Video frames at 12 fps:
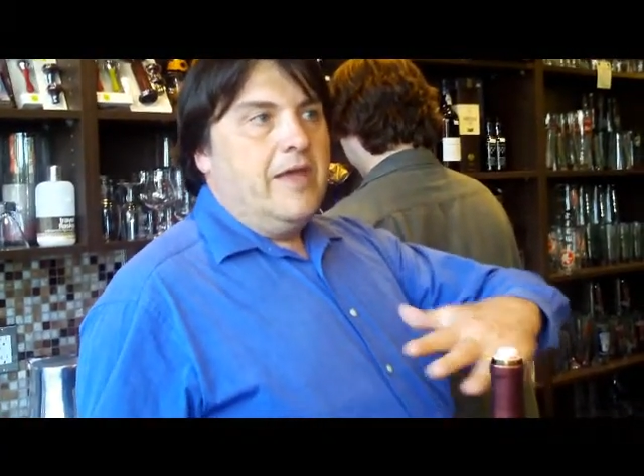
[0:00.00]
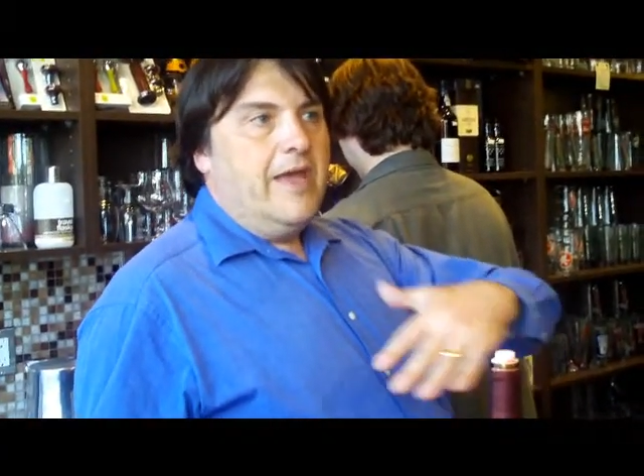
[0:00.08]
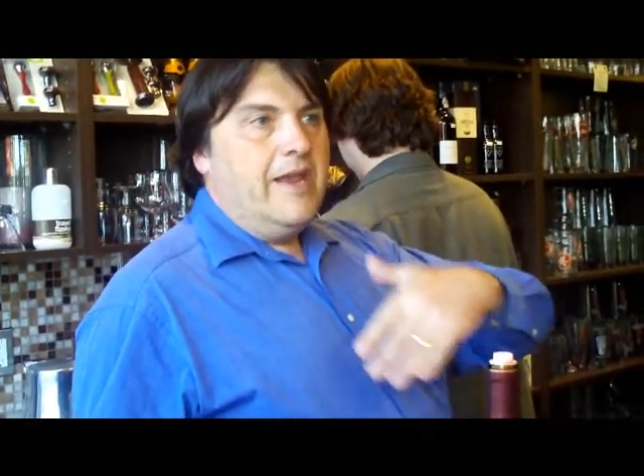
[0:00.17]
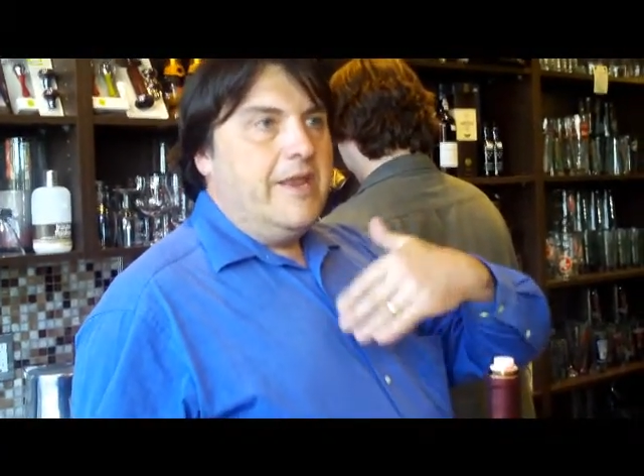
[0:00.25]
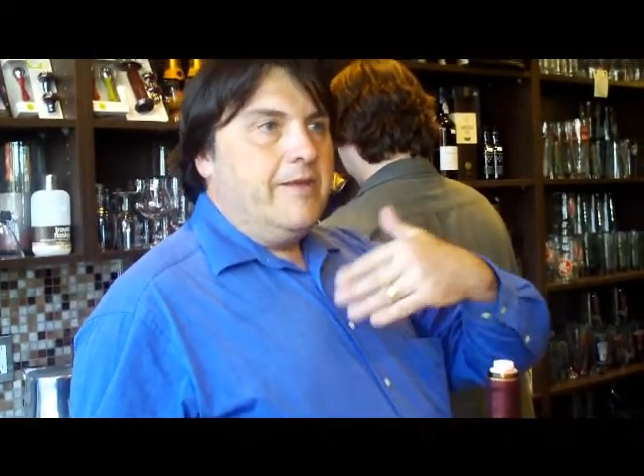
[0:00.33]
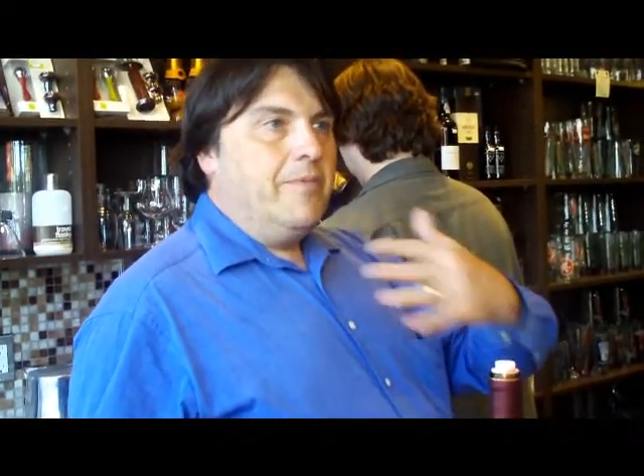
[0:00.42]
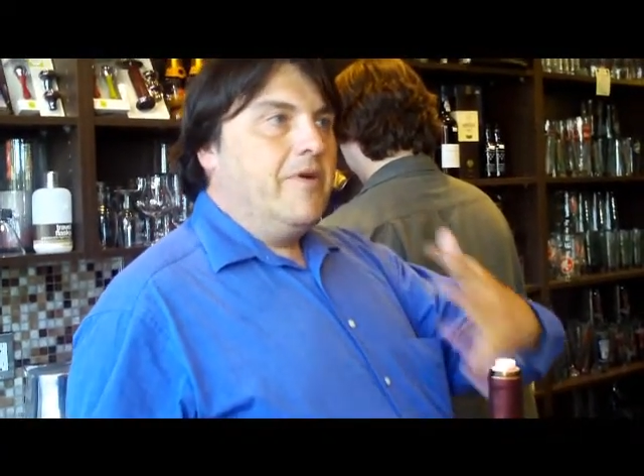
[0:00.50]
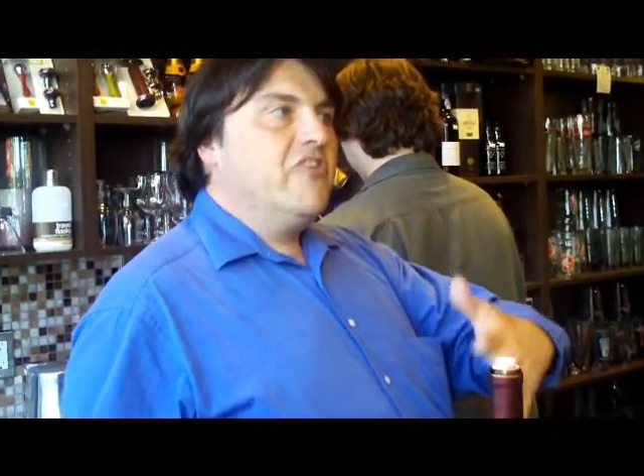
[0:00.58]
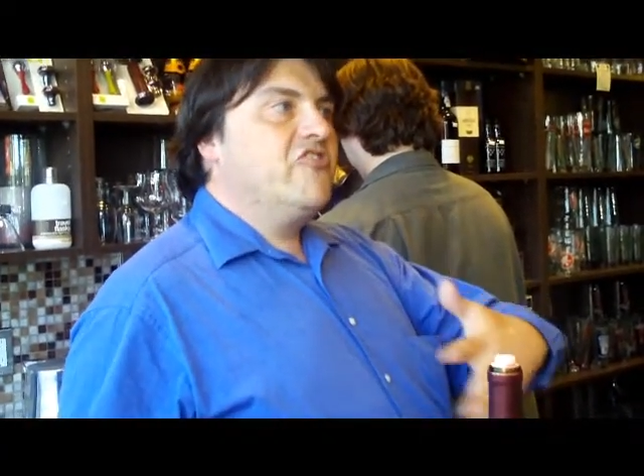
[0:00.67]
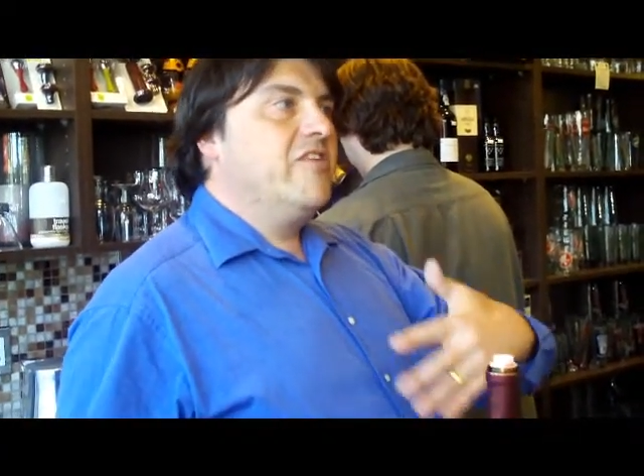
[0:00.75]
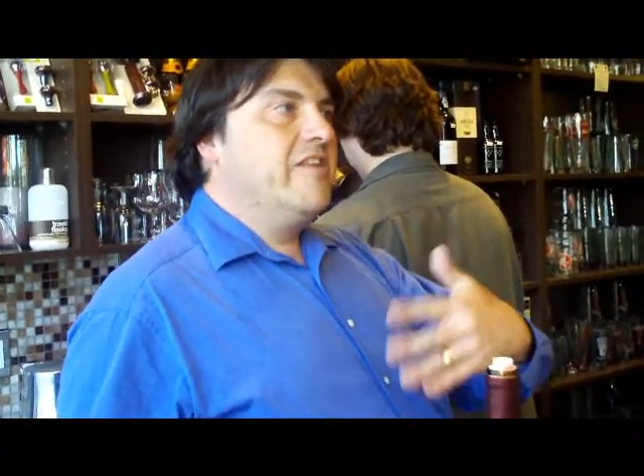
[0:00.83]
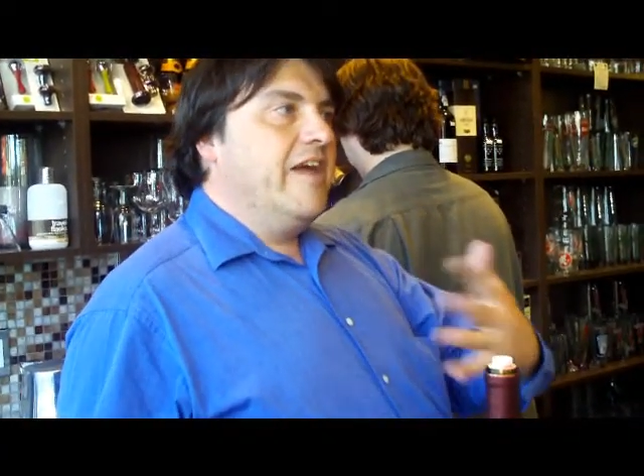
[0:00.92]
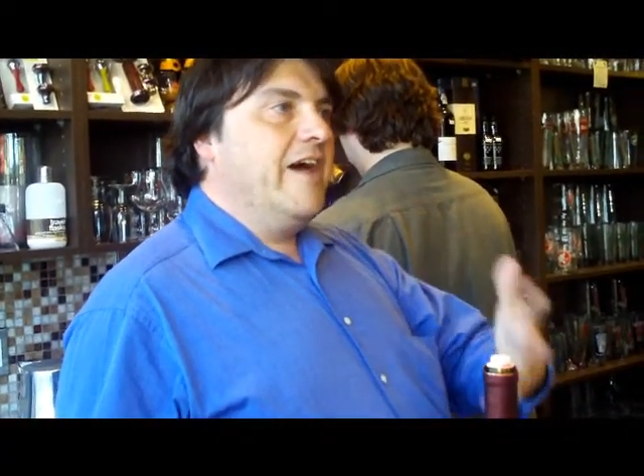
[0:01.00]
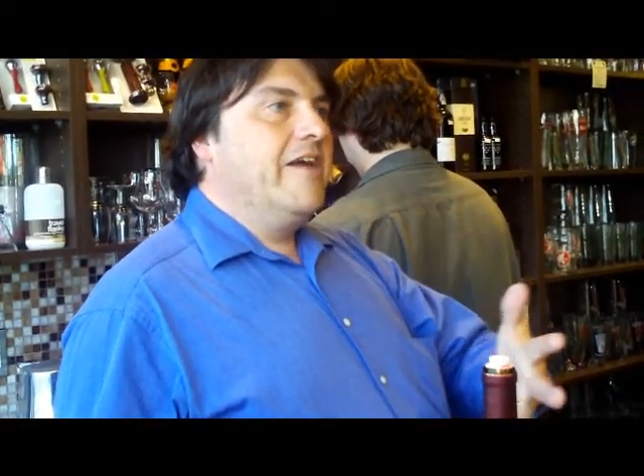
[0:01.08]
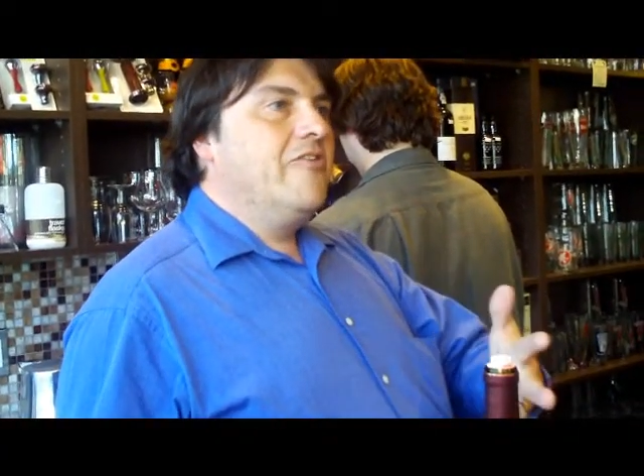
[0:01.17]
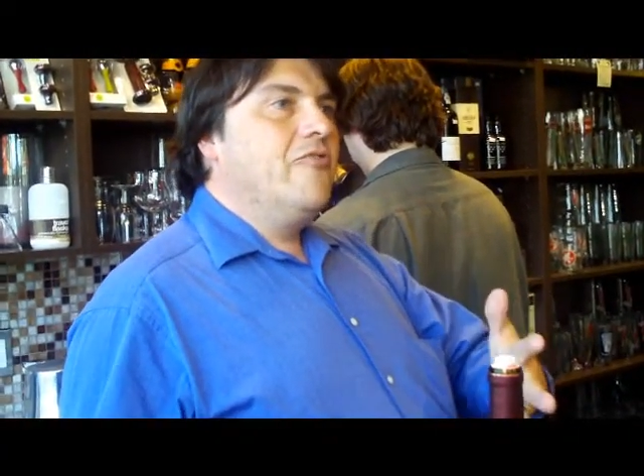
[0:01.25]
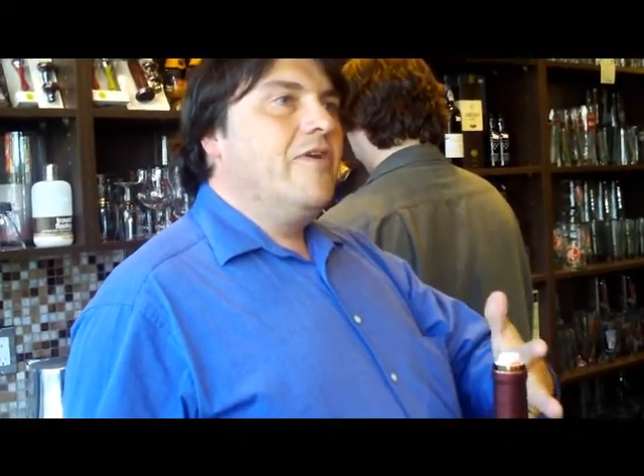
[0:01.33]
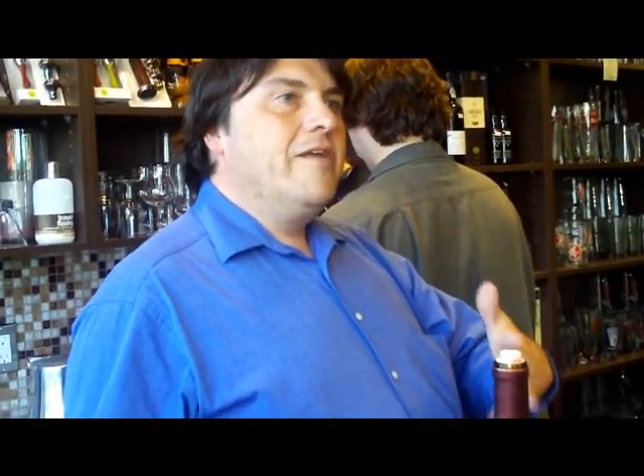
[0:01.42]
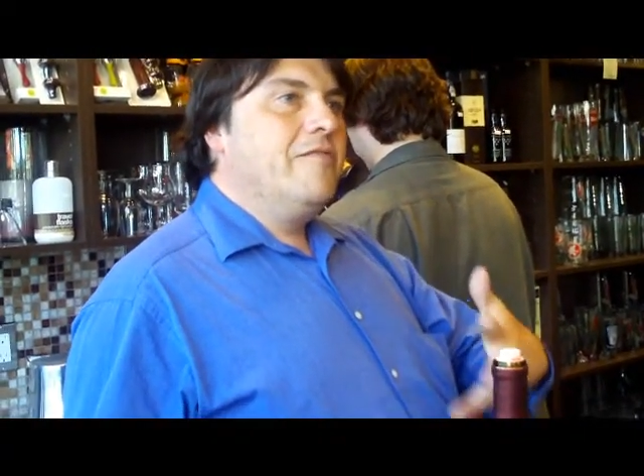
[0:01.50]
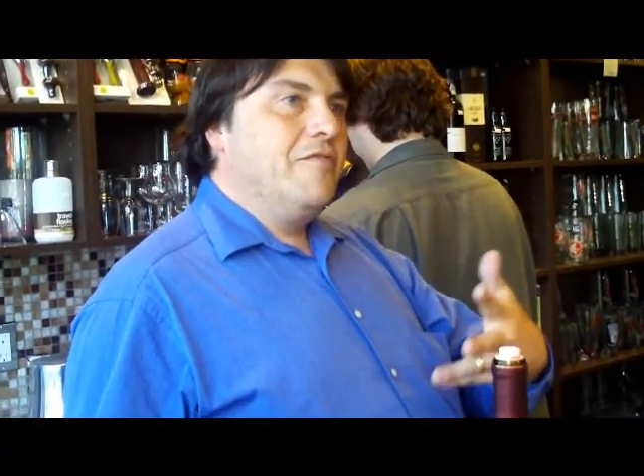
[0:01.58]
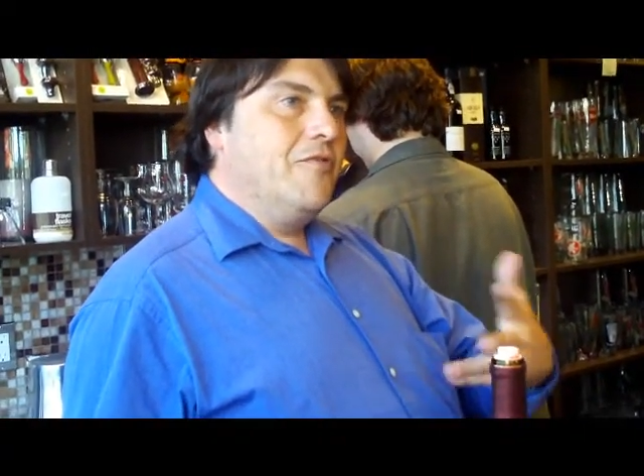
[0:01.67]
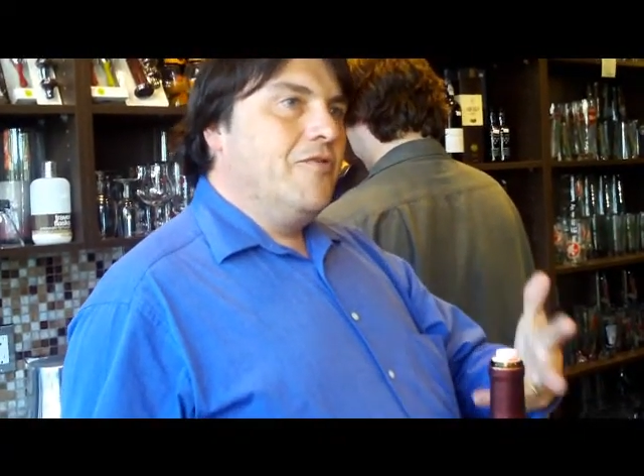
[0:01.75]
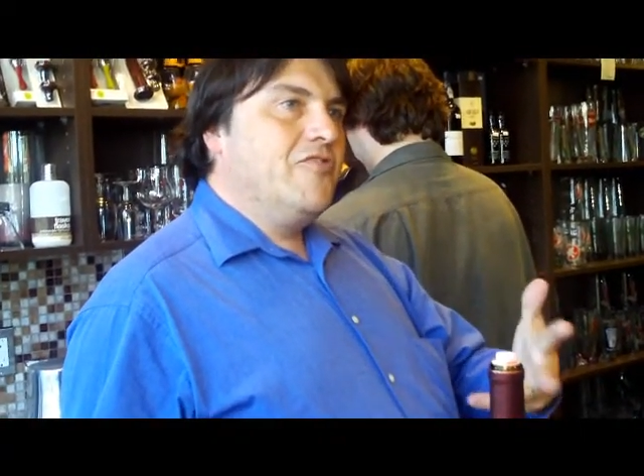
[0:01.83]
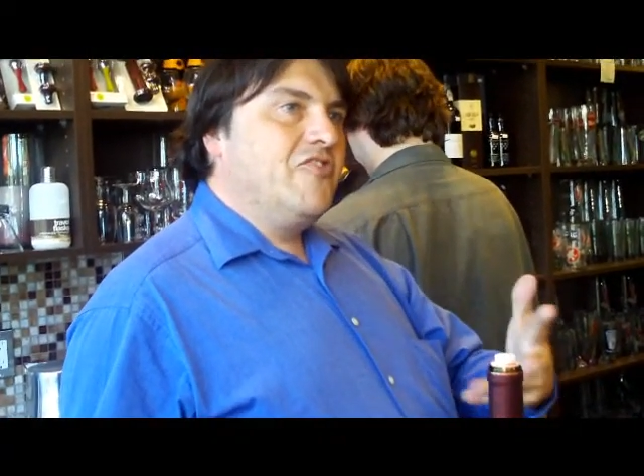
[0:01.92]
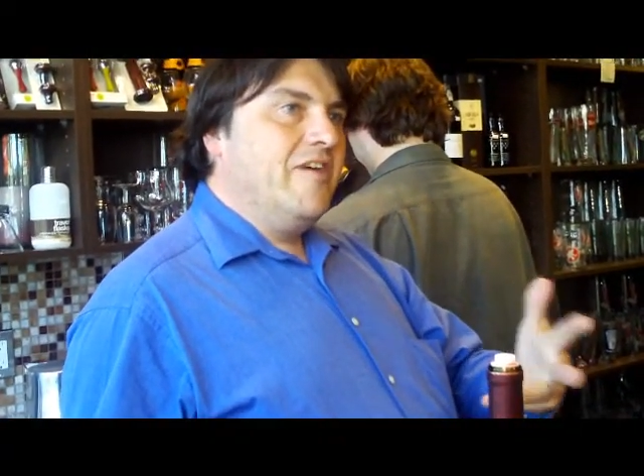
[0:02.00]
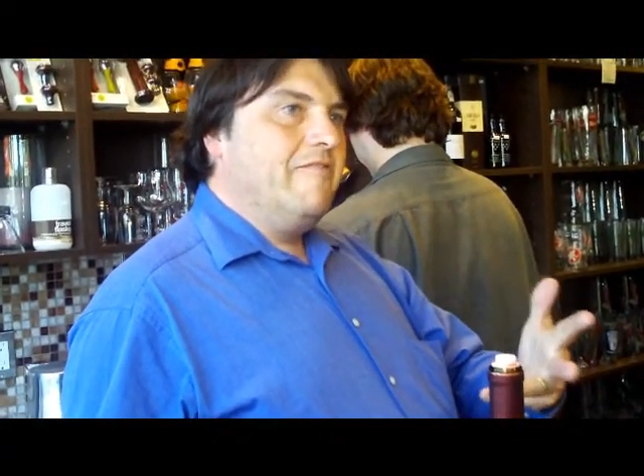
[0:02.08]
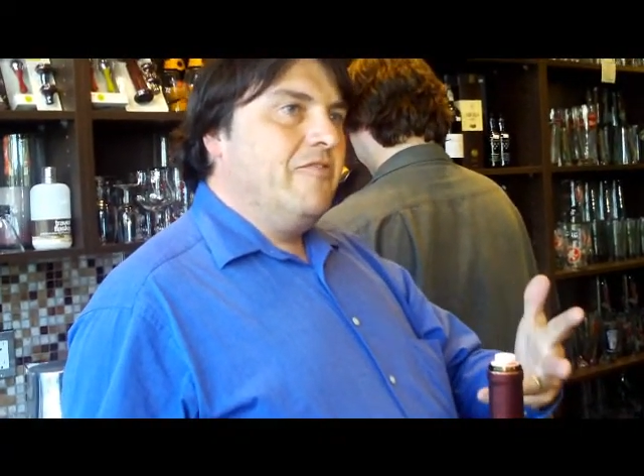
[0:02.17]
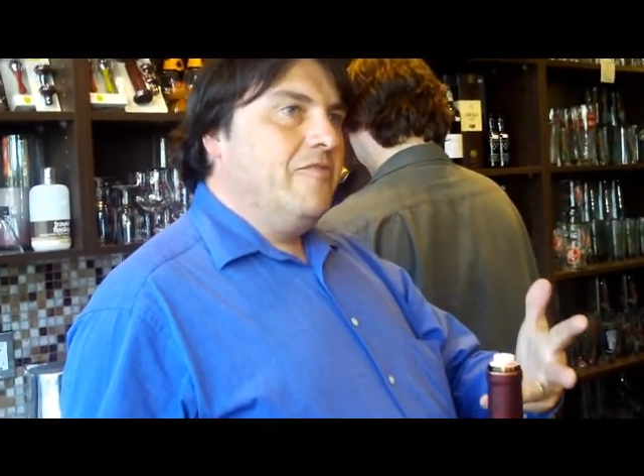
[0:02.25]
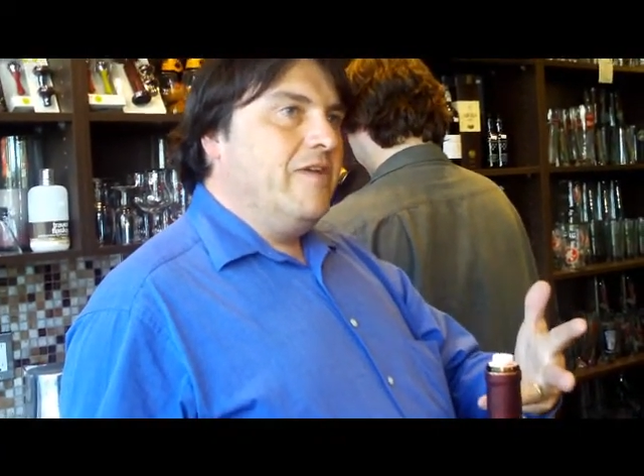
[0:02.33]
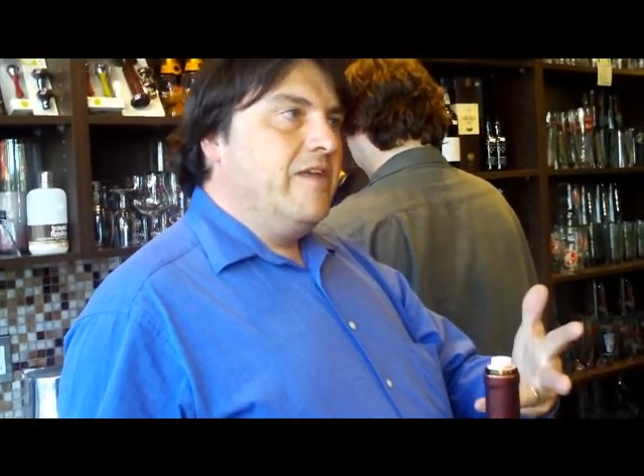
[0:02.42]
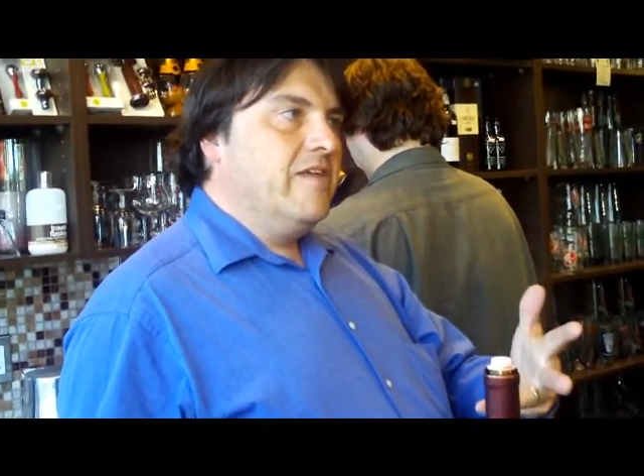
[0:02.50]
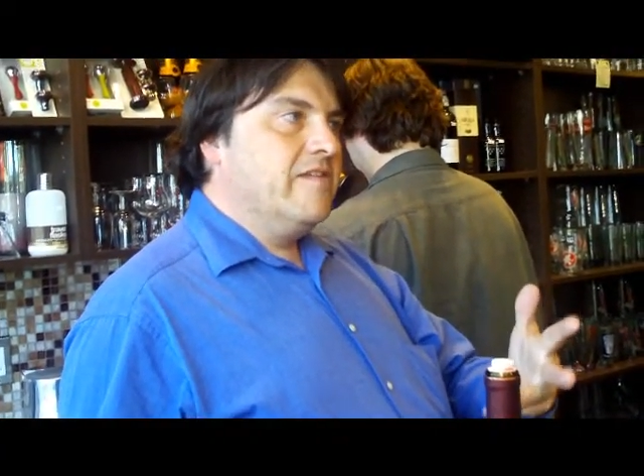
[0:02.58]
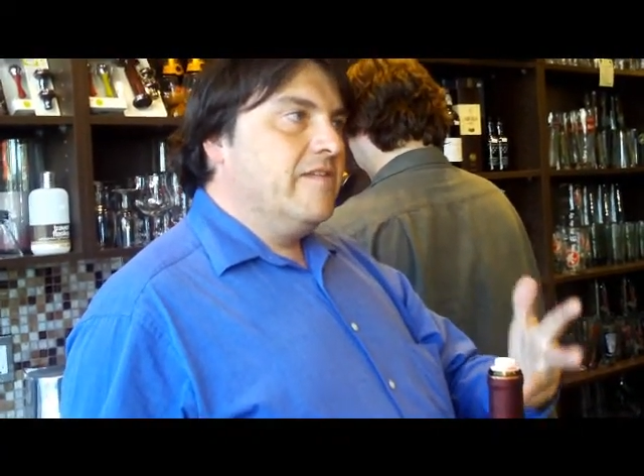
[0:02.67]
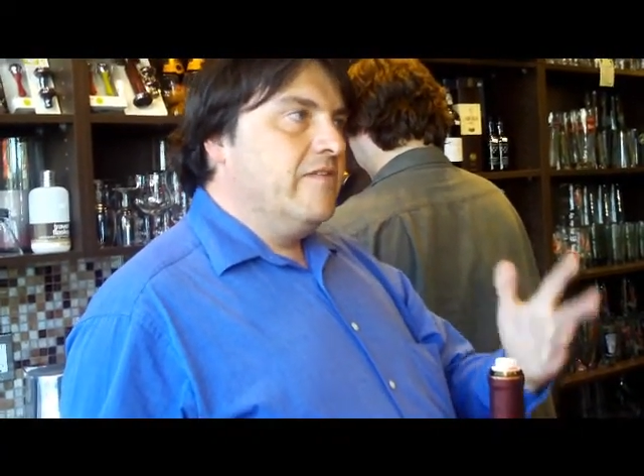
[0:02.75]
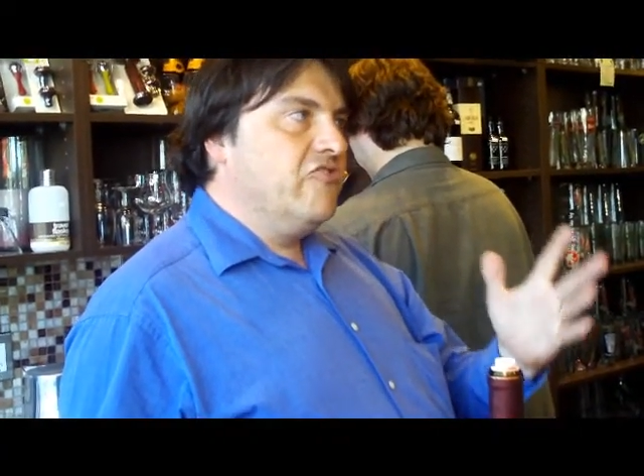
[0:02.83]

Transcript: and let them partially dehydrate 4 to 7 weeks,